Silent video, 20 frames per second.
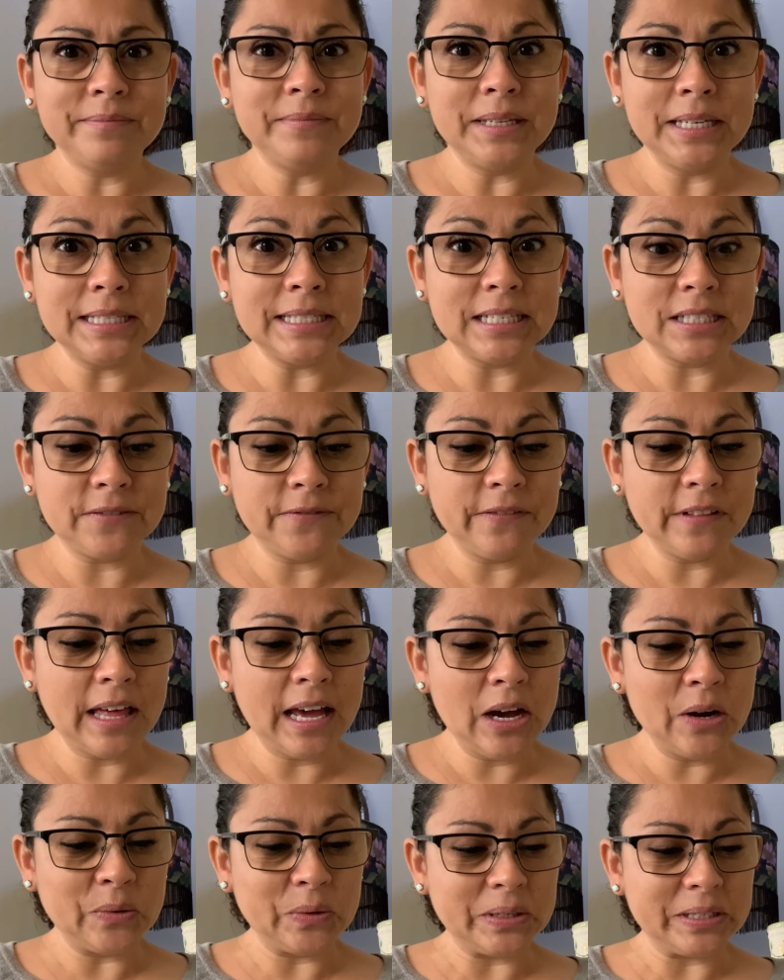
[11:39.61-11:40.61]
means it's
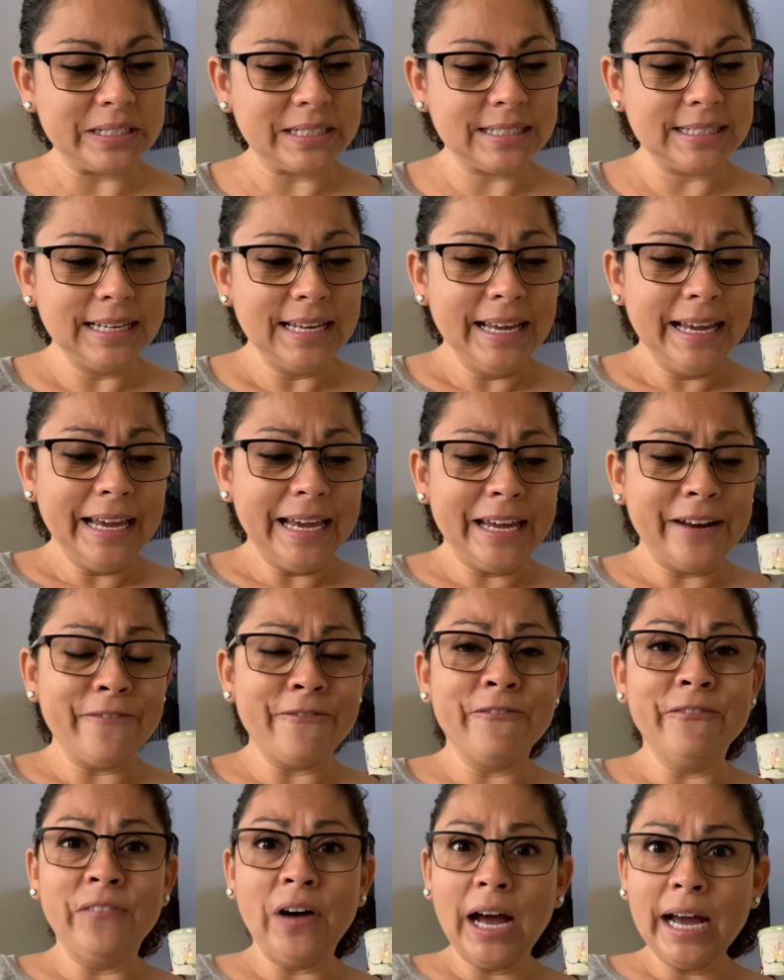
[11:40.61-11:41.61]
flowers,
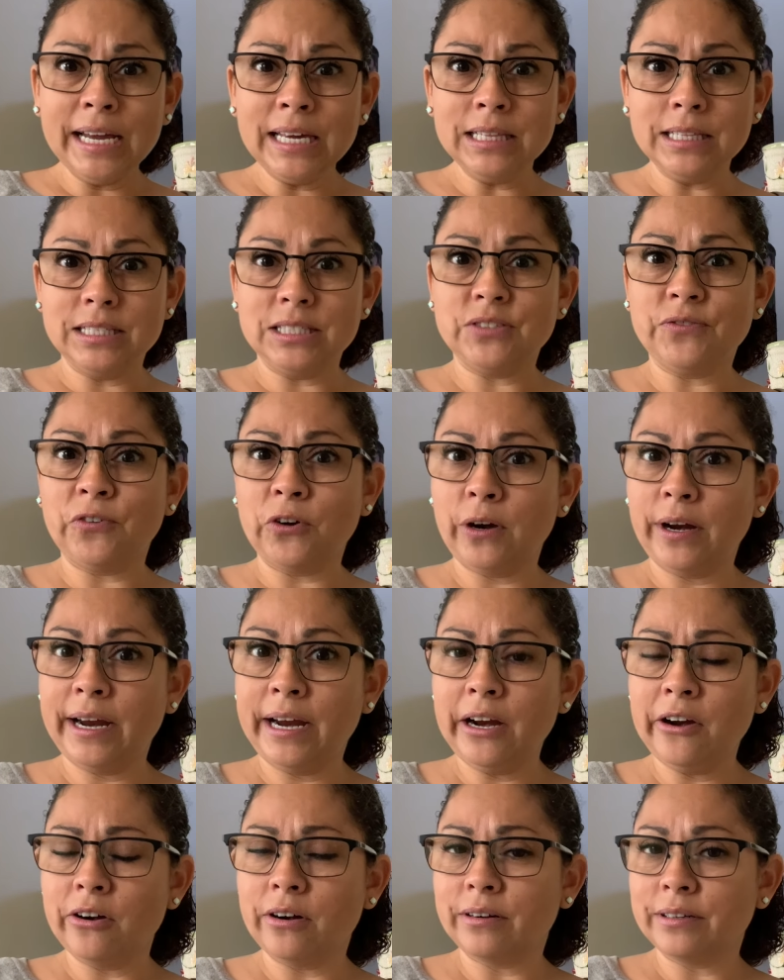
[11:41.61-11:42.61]
and violets for
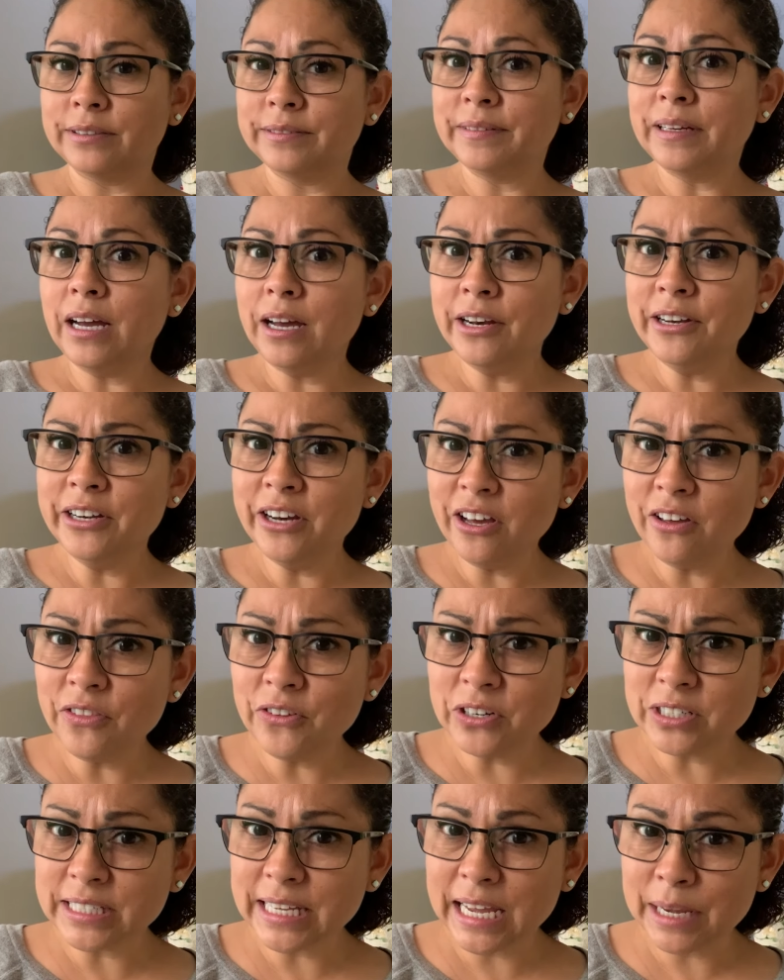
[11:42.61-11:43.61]
hair,
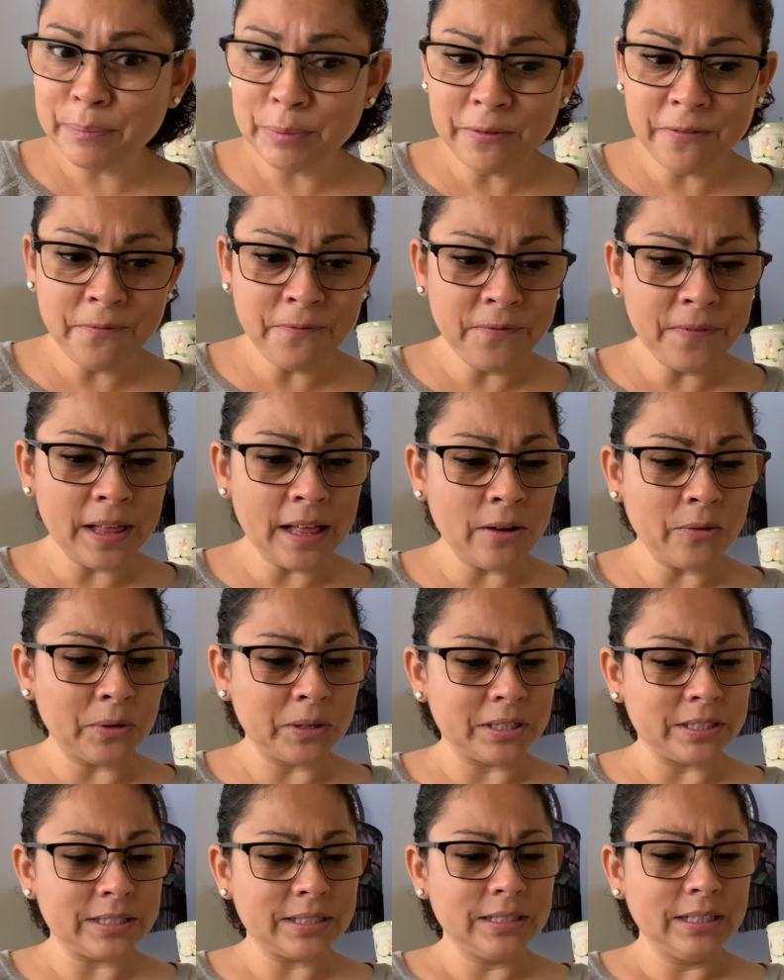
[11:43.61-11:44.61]
another type of
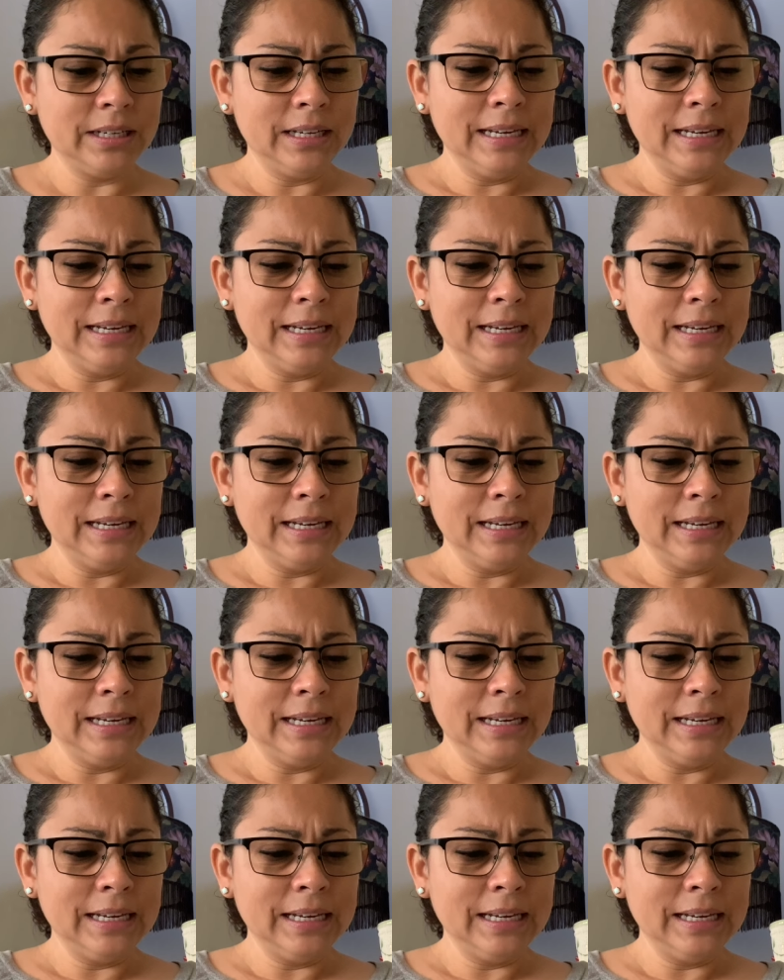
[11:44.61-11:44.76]
flowers.